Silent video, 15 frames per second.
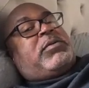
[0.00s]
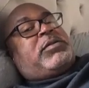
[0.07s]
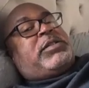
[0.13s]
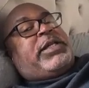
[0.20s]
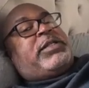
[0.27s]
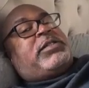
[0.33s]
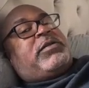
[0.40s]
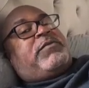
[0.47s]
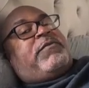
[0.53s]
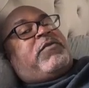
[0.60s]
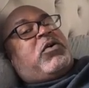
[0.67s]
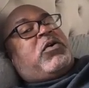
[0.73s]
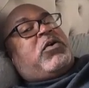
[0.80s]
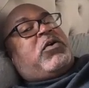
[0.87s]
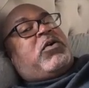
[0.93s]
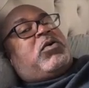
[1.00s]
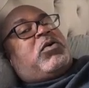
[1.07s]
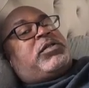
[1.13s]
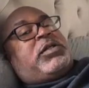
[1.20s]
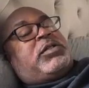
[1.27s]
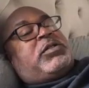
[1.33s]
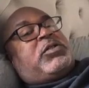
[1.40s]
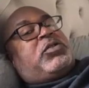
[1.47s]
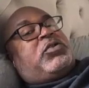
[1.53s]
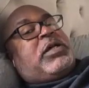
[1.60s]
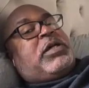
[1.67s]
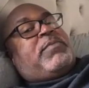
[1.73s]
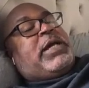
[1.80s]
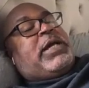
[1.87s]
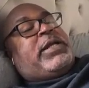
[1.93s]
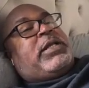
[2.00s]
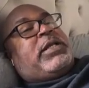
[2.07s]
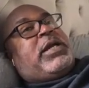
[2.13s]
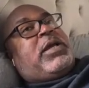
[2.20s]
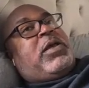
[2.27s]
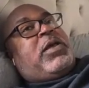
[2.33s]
6 and 4 or 6 and something like that.